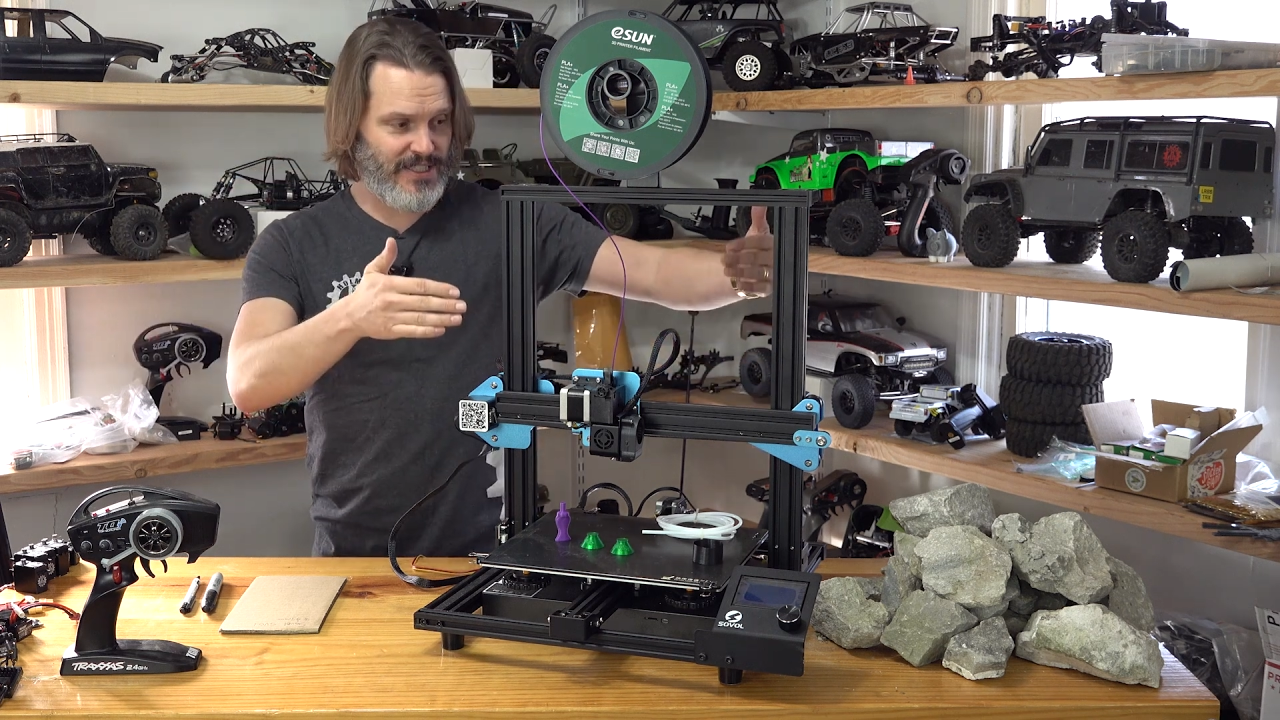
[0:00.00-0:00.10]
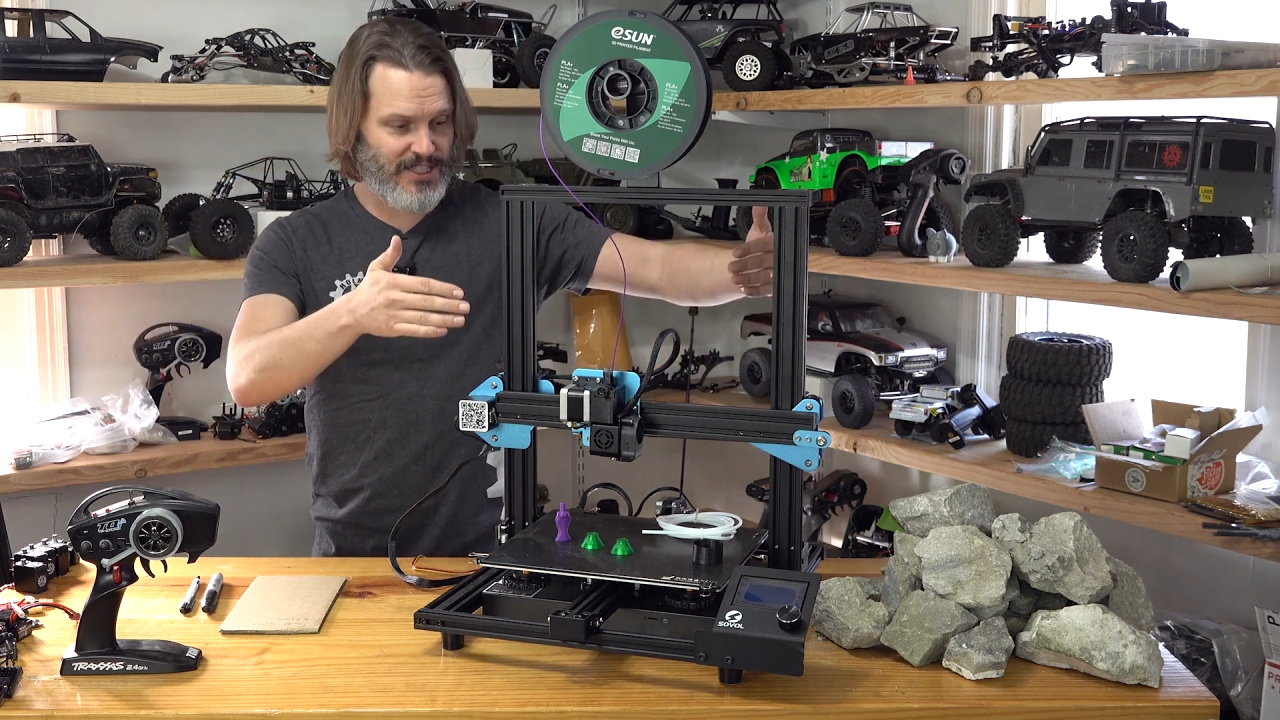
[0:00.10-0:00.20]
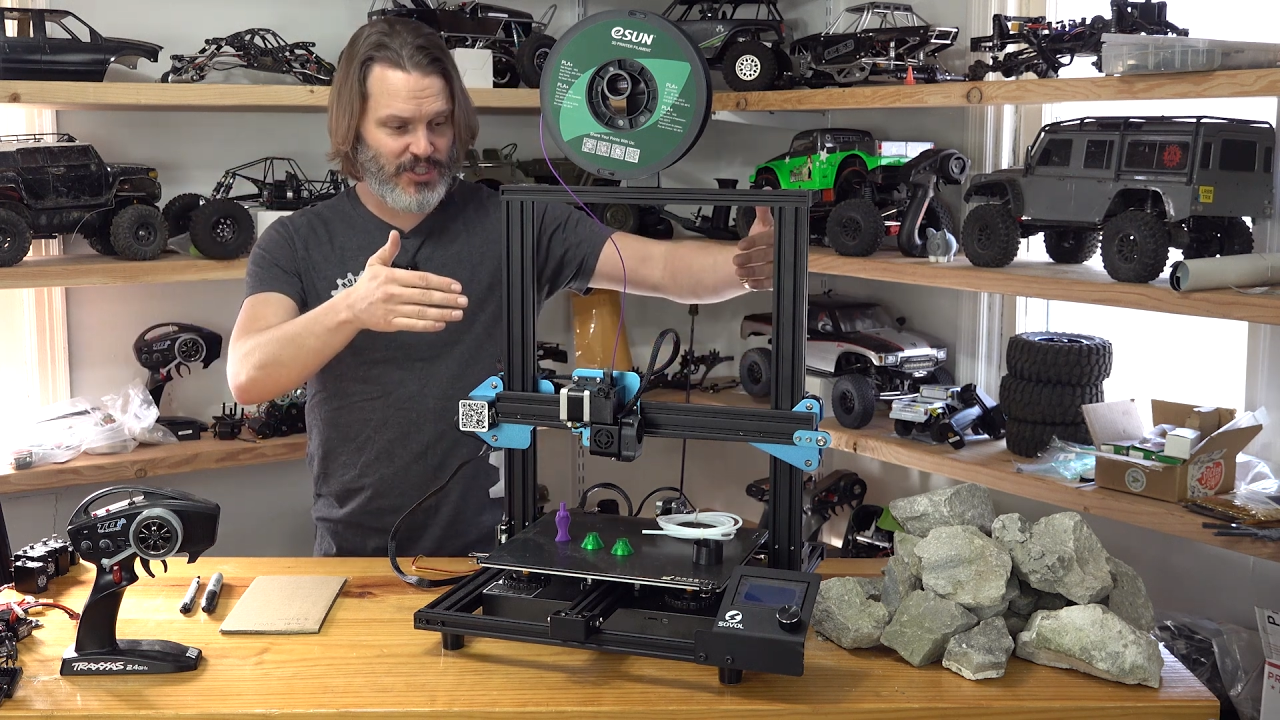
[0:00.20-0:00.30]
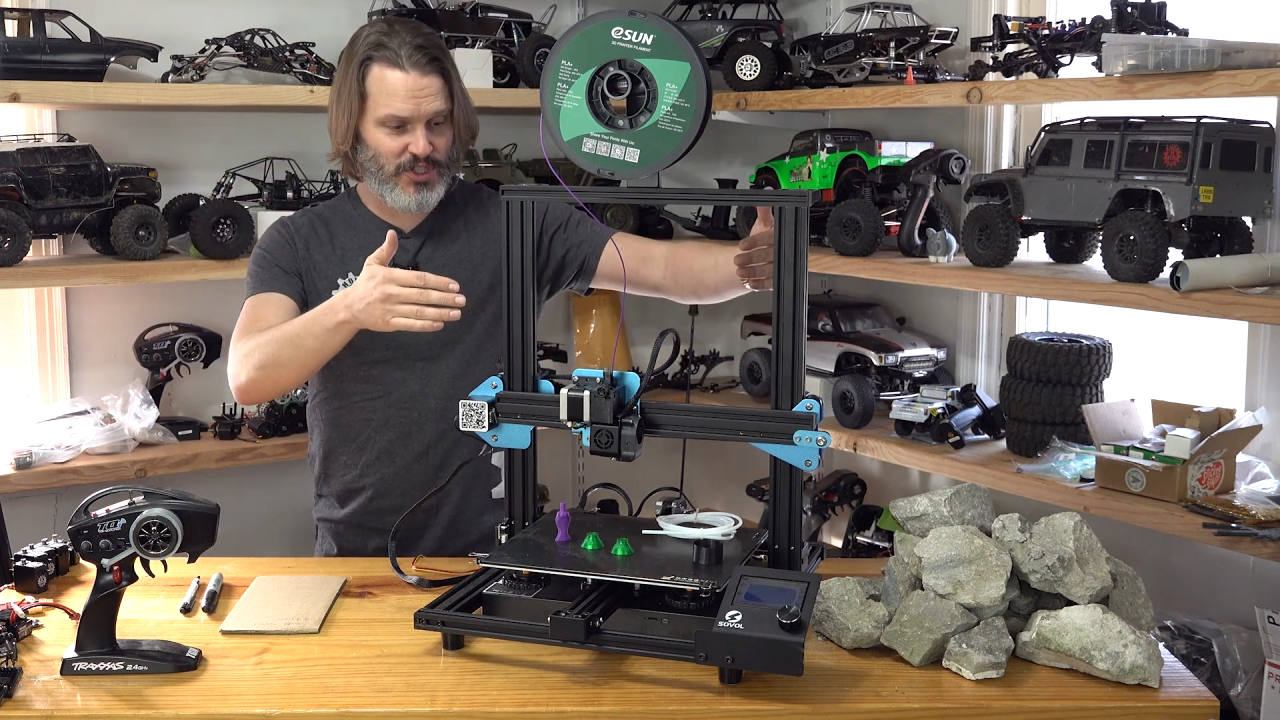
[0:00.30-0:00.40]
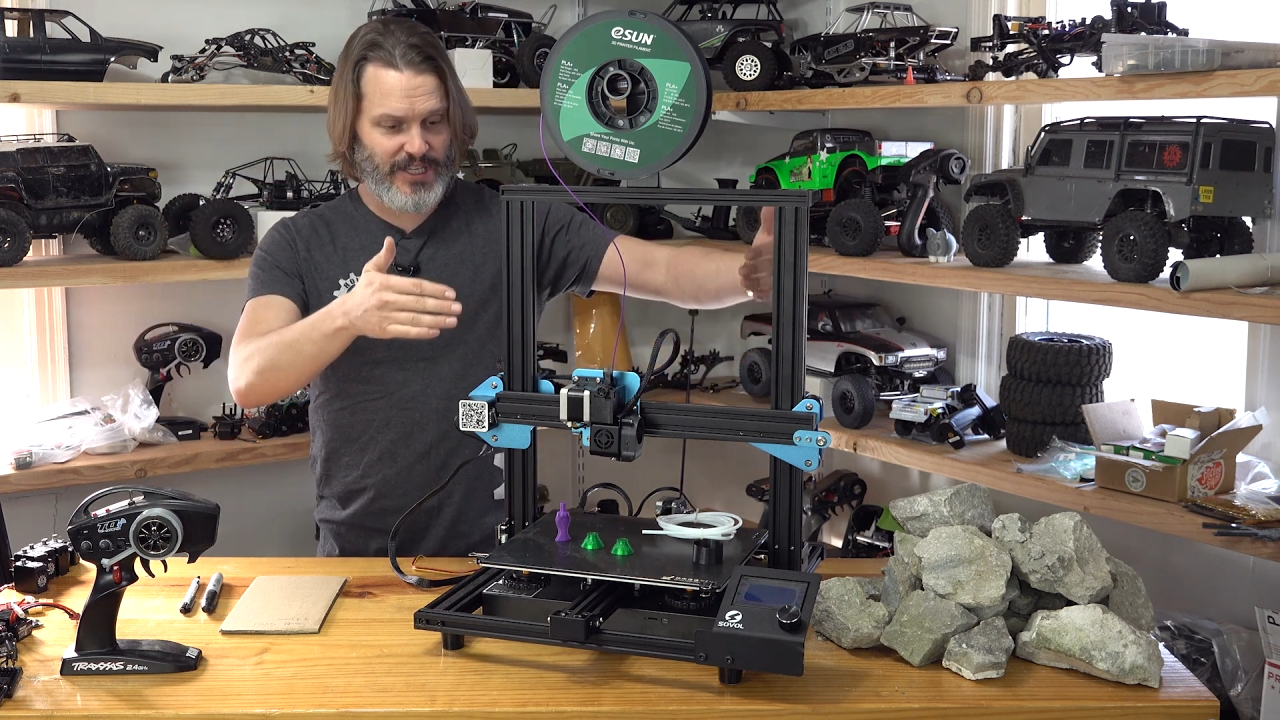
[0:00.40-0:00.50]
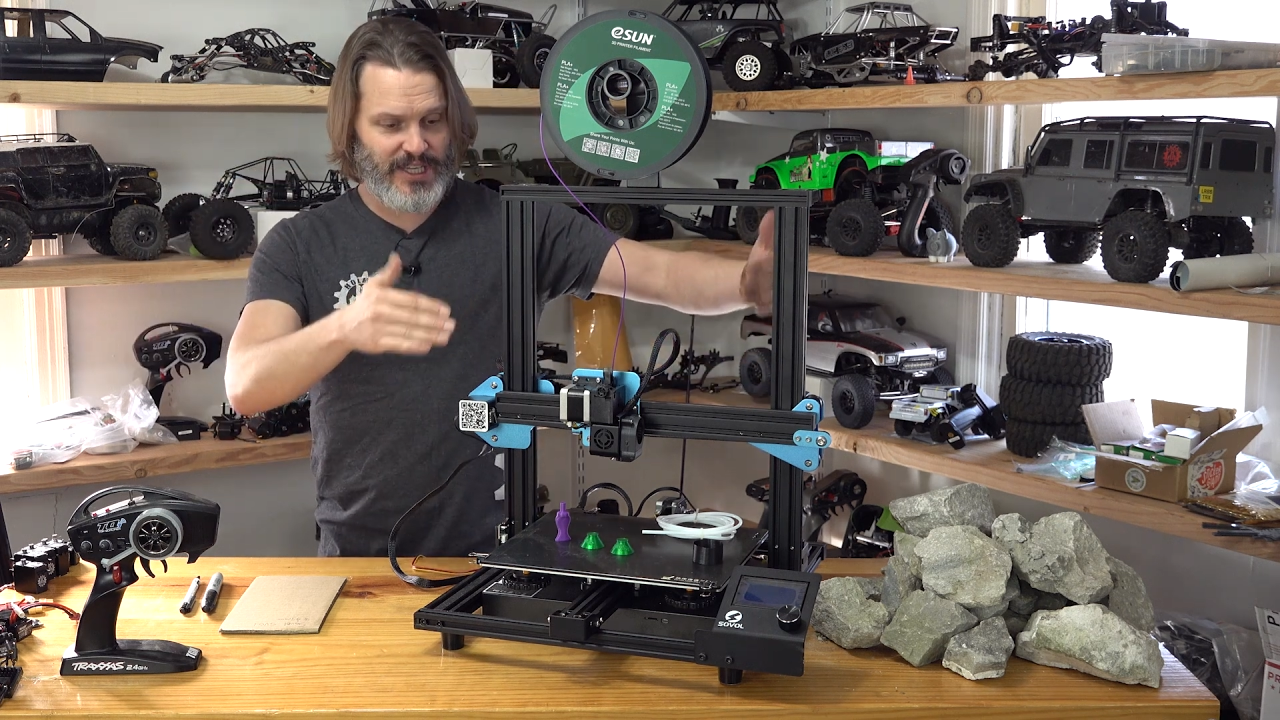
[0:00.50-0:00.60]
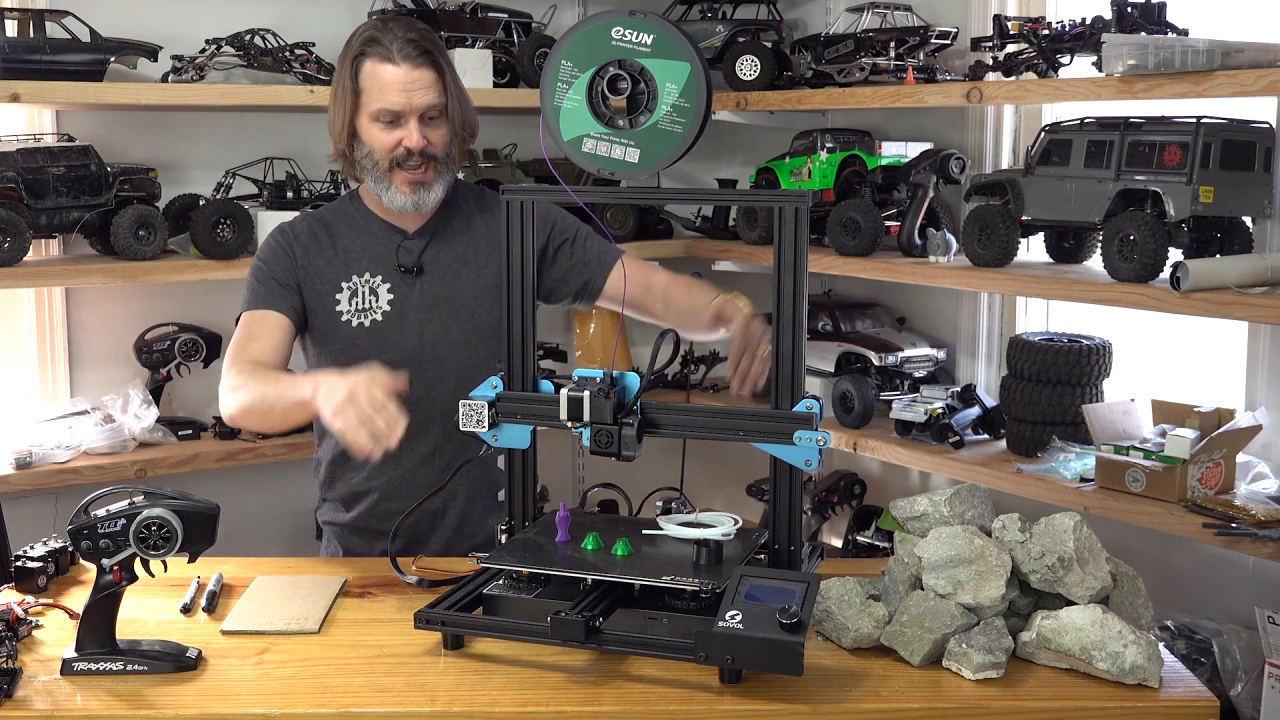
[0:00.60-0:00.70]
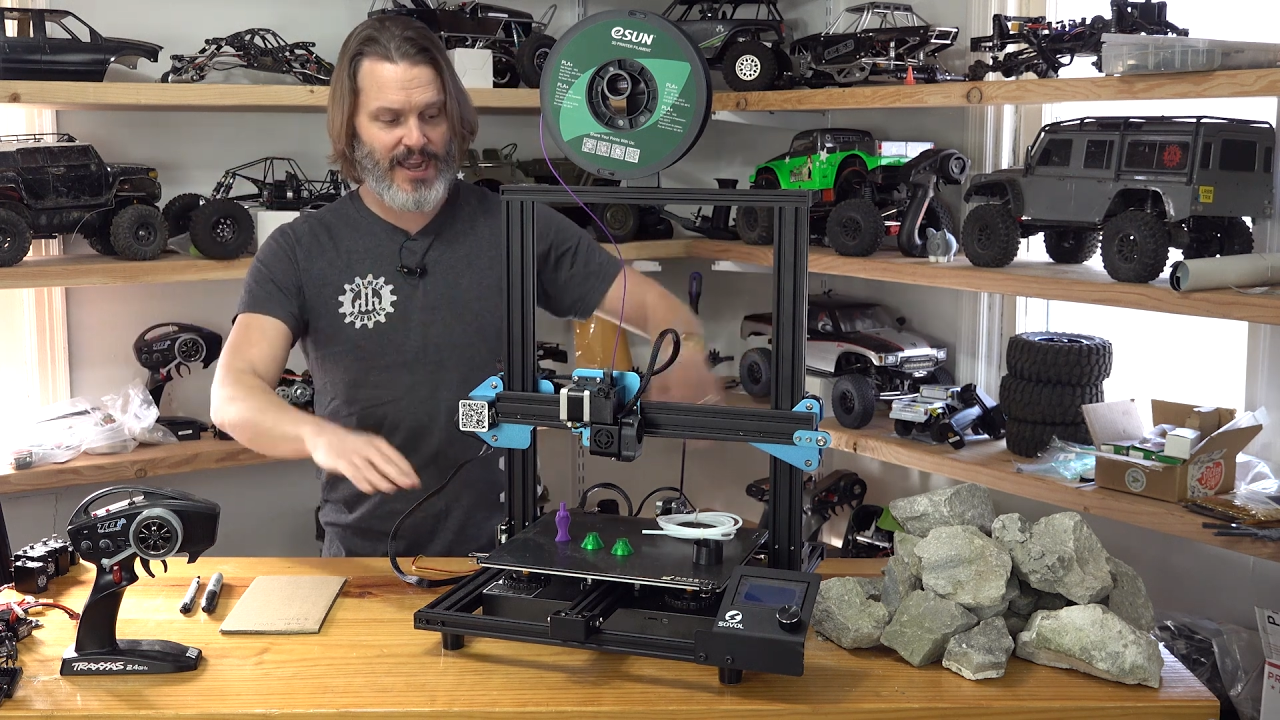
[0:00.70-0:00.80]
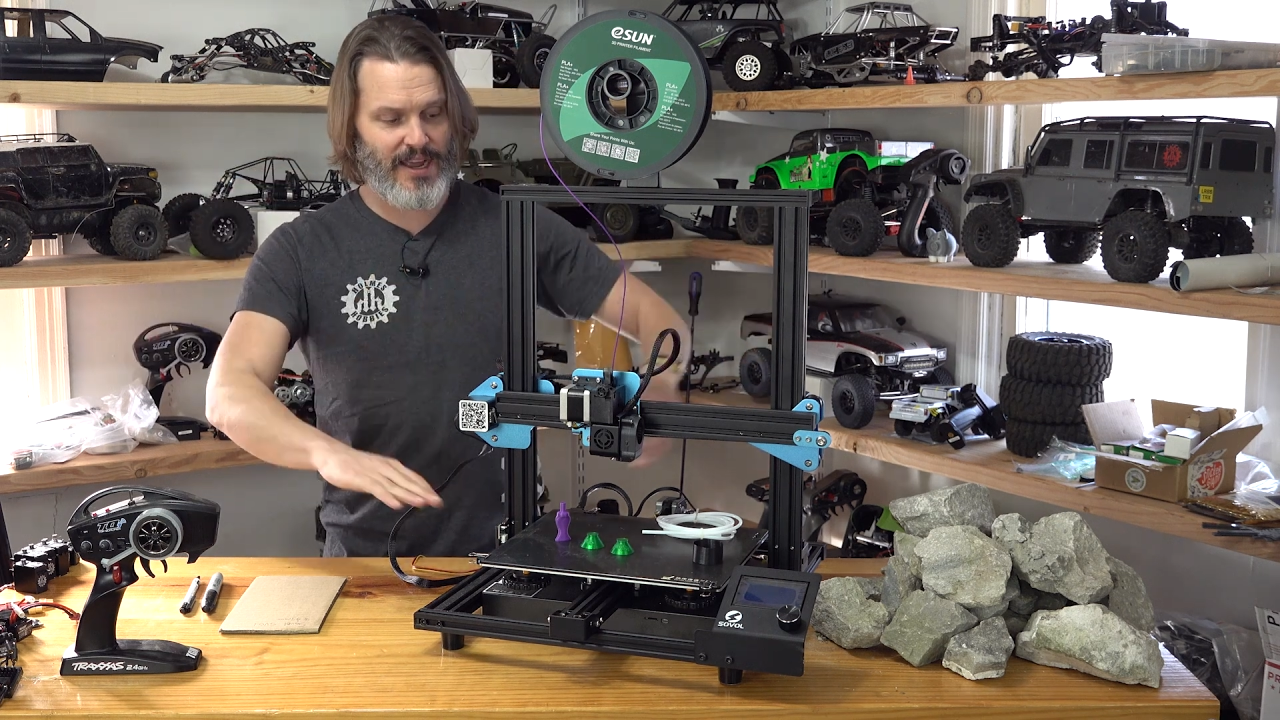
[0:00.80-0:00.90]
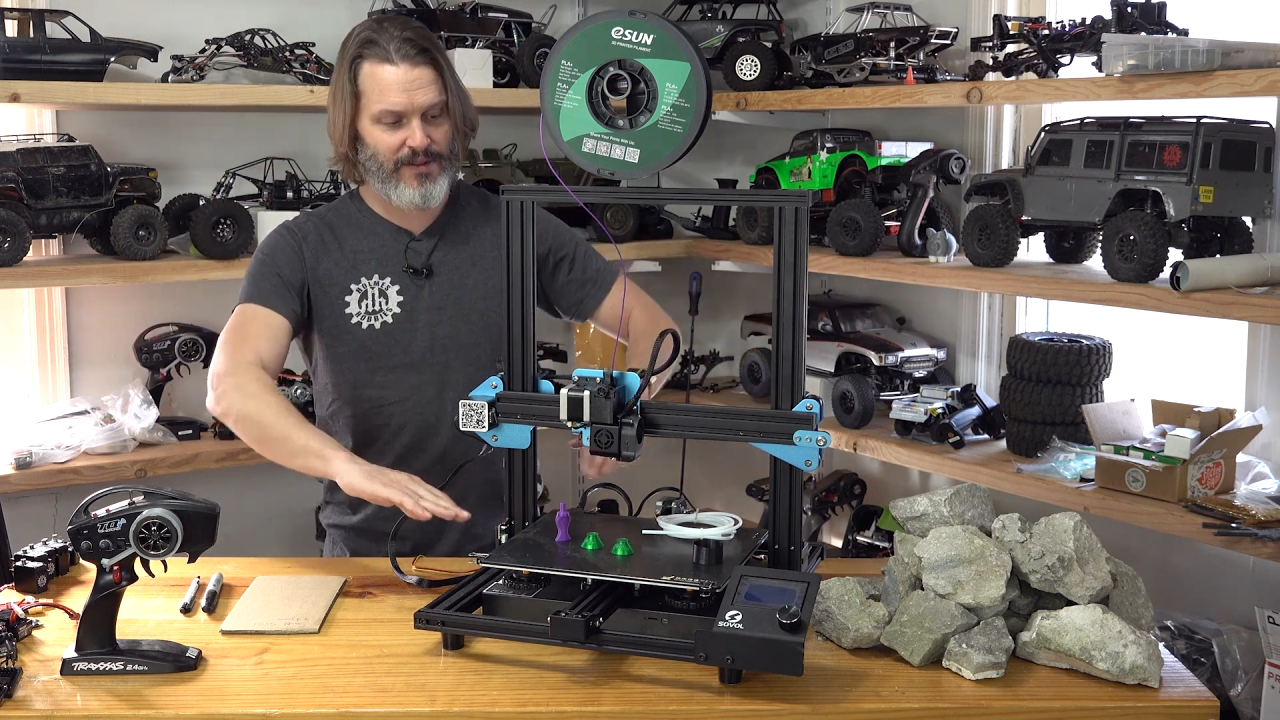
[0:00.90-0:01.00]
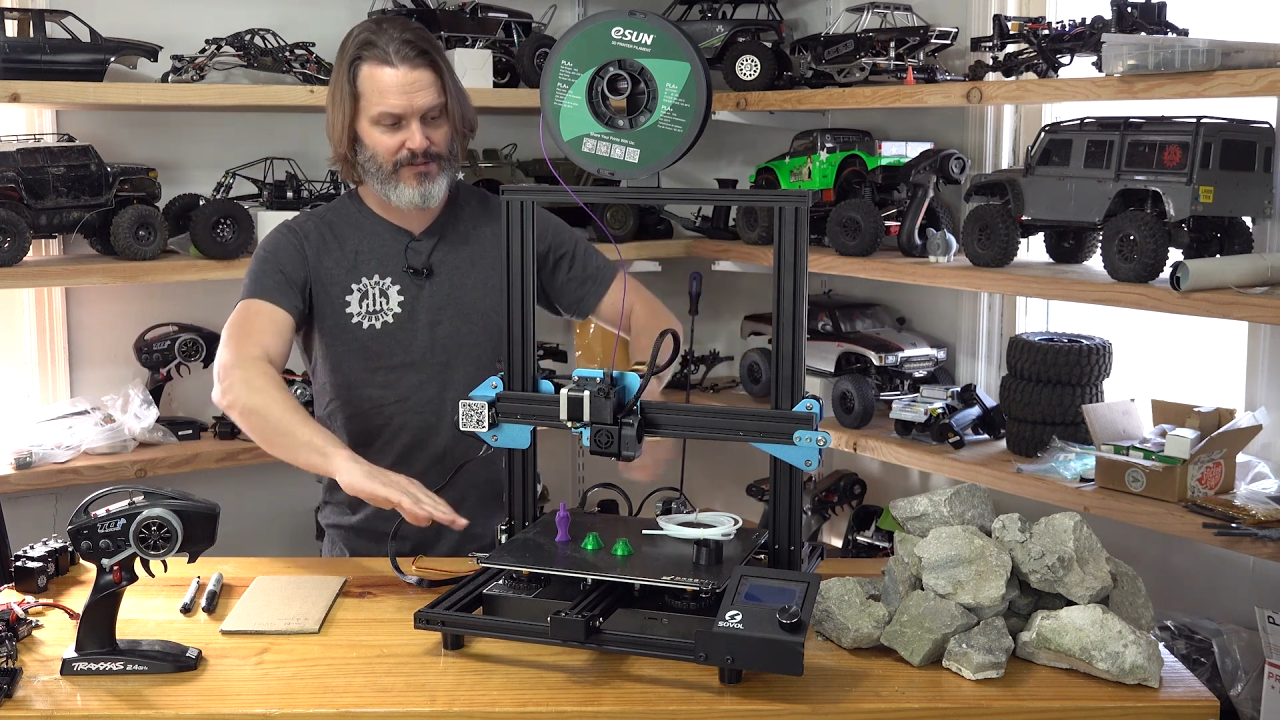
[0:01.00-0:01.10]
essentially I